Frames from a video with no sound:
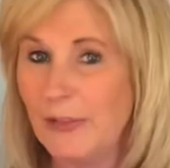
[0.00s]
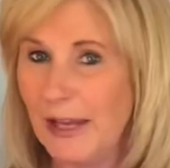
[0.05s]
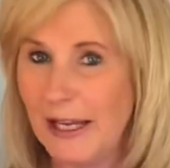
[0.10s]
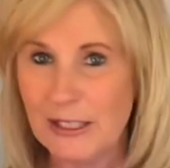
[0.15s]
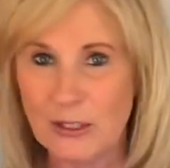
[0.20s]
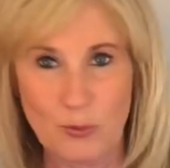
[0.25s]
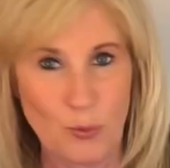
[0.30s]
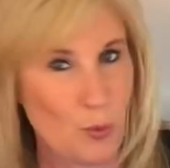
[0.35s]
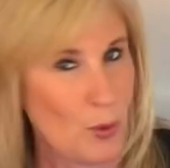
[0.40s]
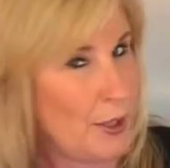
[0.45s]

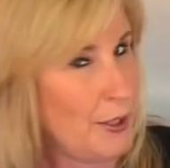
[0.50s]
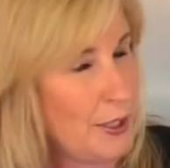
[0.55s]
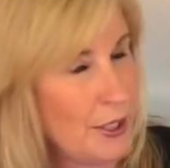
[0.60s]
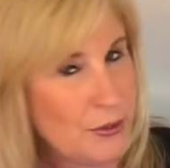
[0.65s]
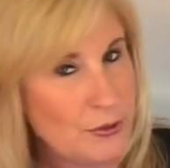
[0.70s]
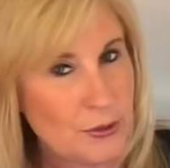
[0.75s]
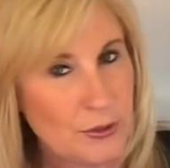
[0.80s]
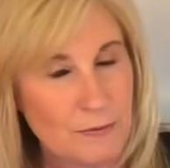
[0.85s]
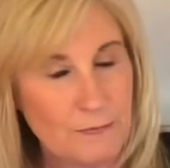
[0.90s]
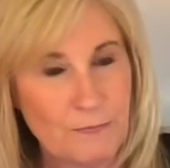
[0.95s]
That's
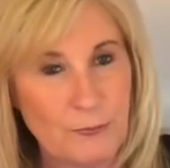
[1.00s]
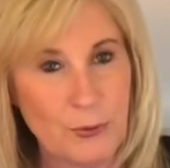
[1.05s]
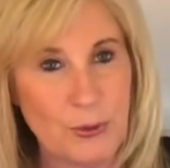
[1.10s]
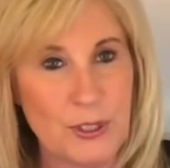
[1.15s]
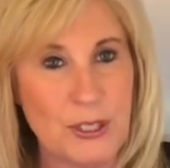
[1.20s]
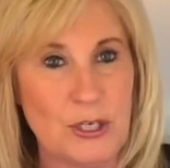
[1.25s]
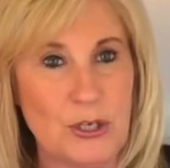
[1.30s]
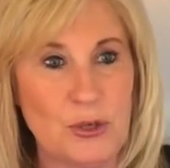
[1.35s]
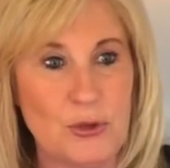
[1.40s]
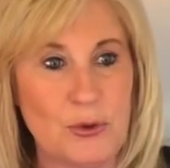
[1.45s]

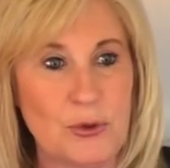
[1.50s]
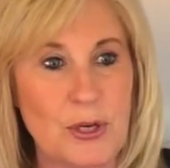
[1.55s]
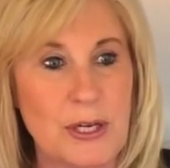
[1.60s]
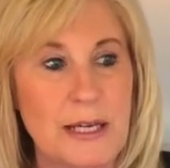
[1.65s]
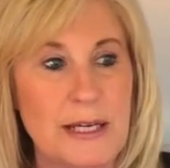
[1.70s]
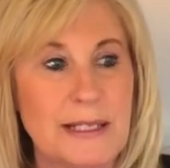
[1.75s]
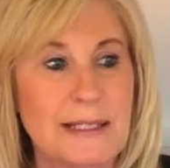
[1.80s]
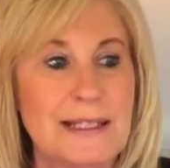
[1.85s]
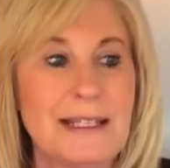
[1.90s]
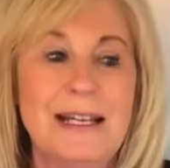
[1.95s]
140
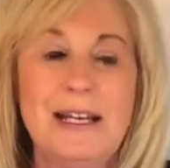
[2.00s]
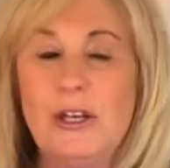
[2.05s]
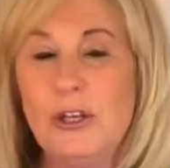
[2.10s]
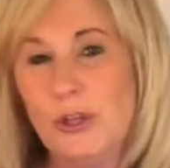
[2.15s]
degrees,